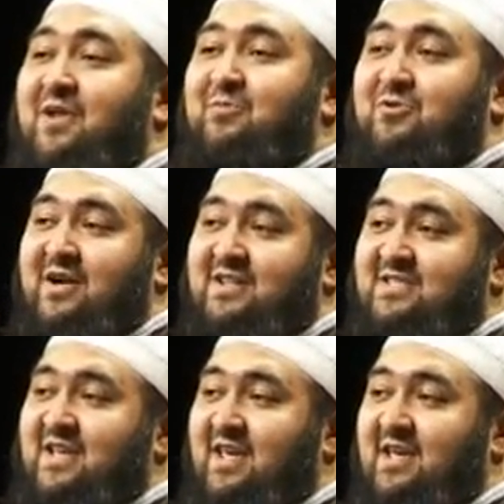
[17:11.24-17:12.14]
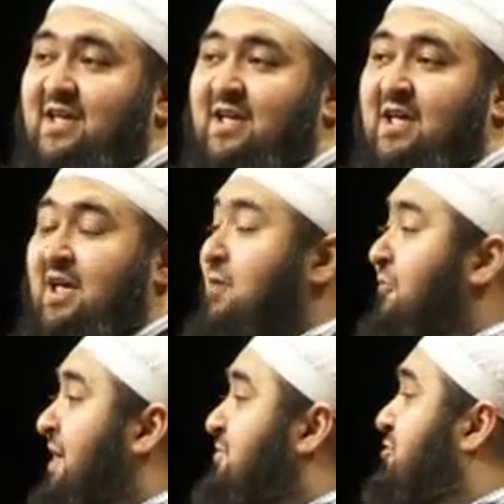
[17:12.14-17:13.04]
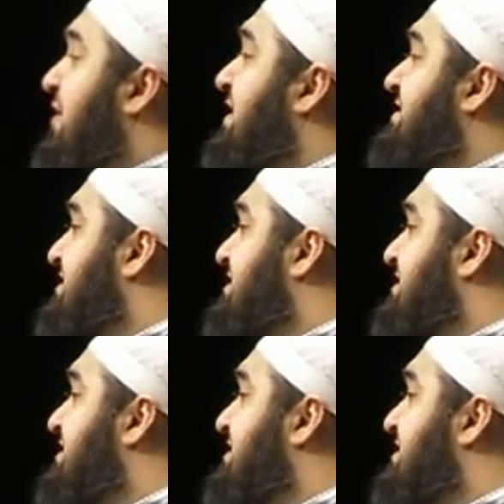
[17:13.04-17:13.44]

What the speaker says: what I'm trying to say. What I'm trying to